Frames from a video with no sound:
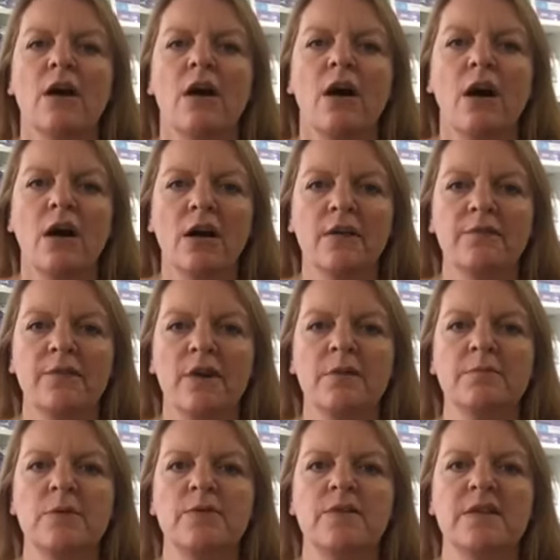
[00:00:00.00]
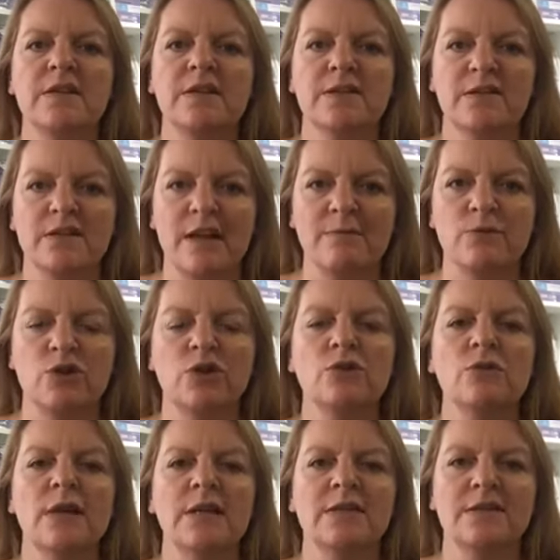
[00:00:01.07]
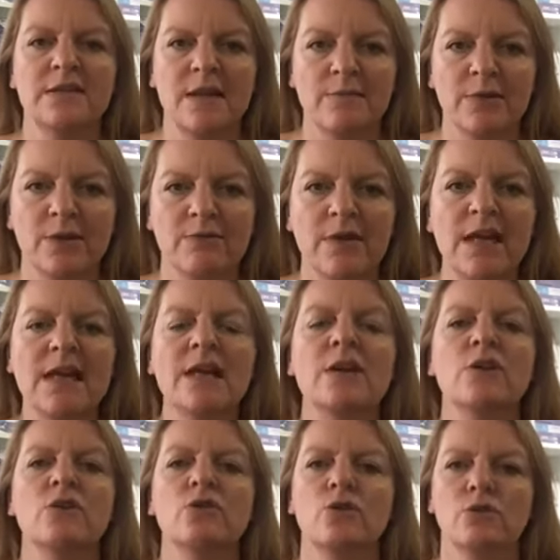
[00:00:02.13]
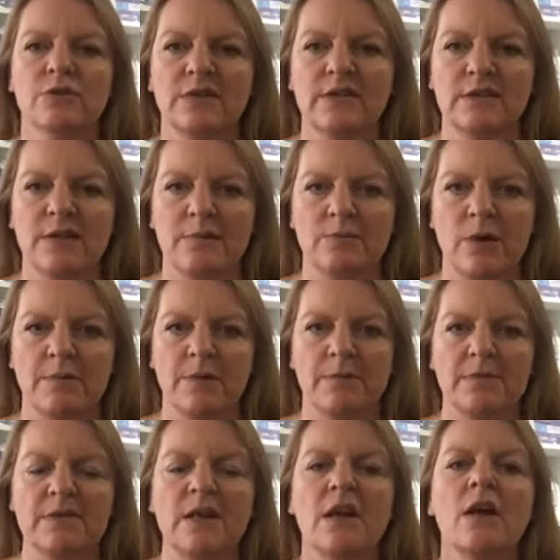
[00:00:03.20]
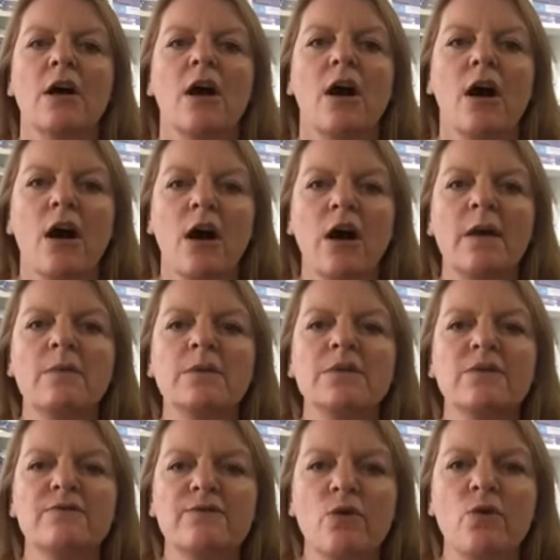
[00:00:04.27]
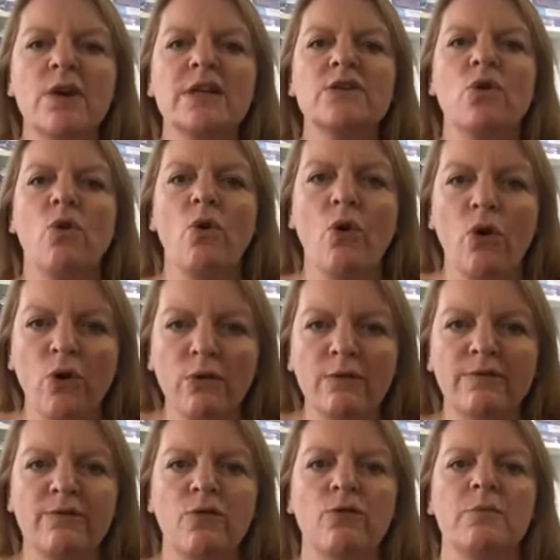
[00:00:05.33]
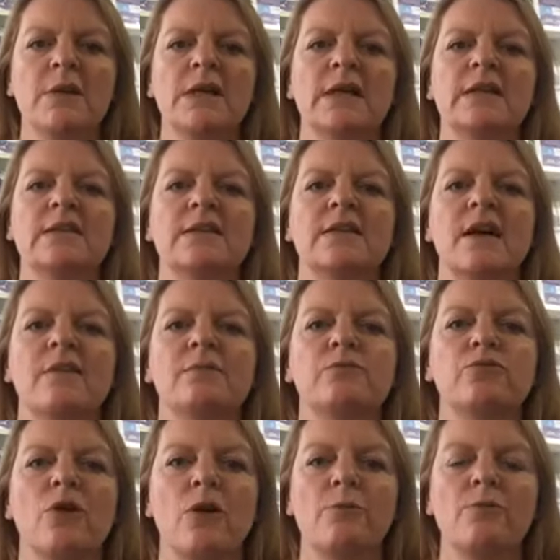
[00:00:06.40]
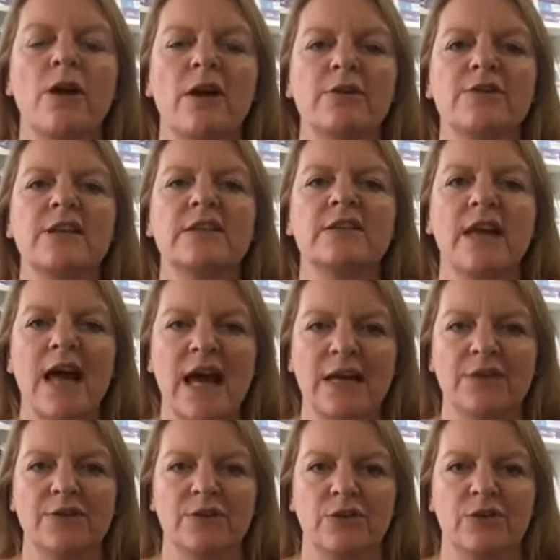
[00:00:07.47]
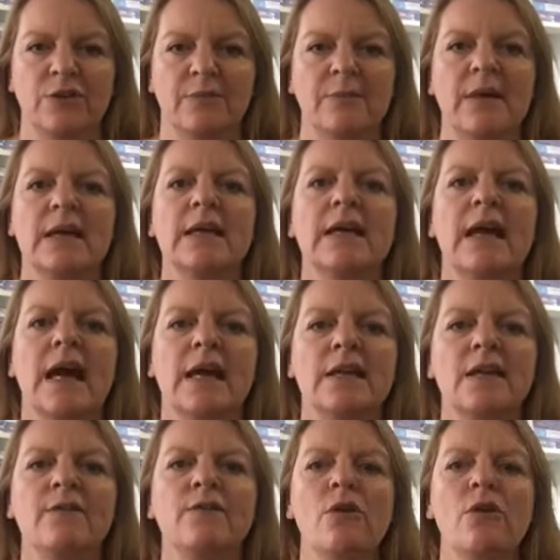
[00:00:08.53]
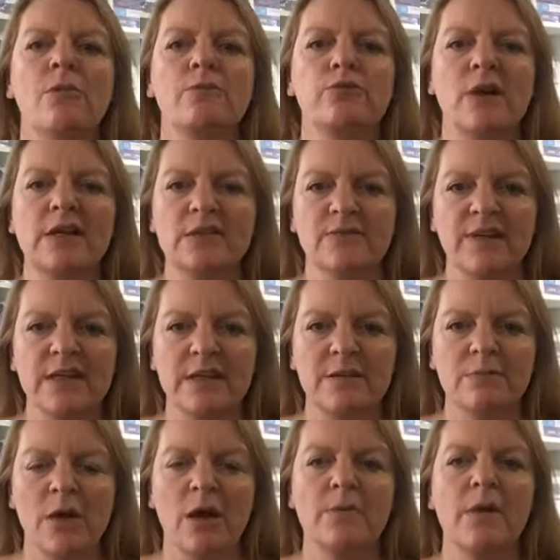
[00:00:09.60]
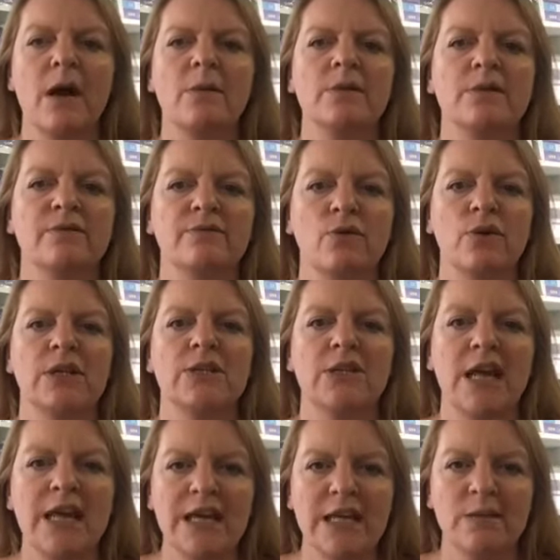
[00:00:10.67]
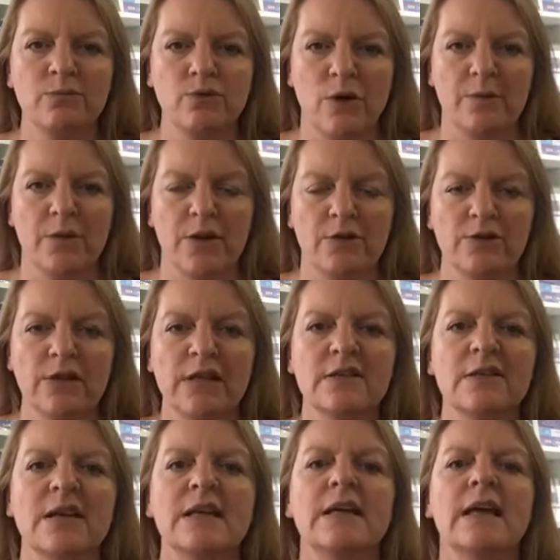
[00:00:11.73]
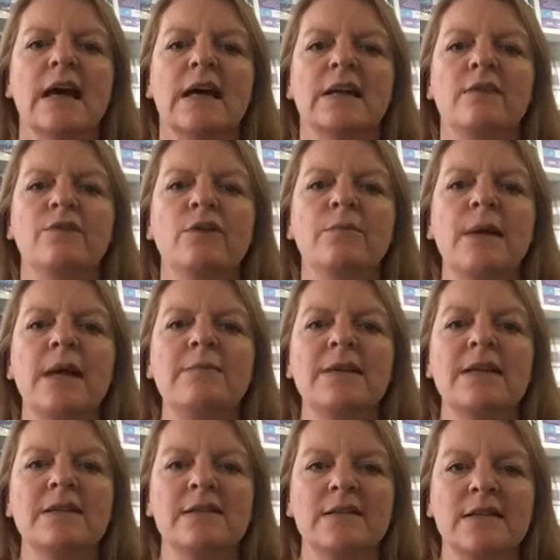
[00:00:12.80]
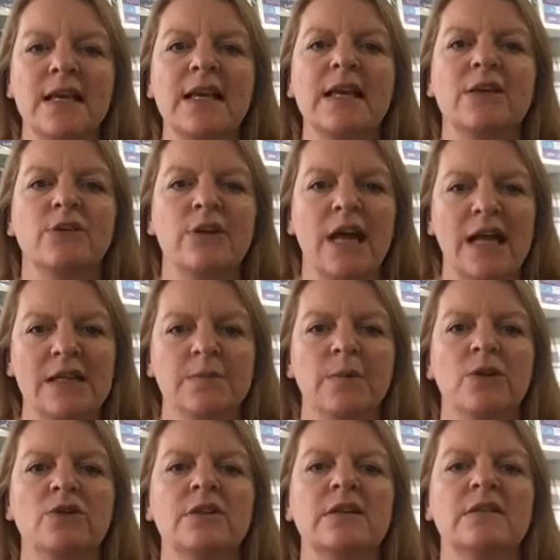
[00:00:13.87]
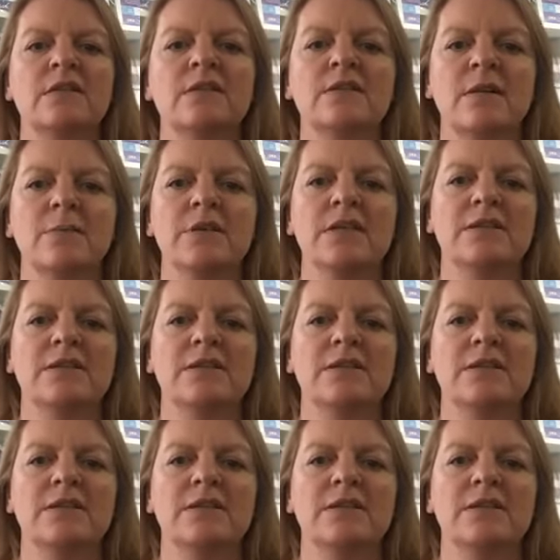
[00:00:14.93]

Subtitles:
I find moving to step 2 and step 3 causes sleep problems. I would avoid all formulas that have probiotics added to them. And if breastfeeding mum, I would avoid taking probiotics. And if your baby is sick and on antibiotics and somebody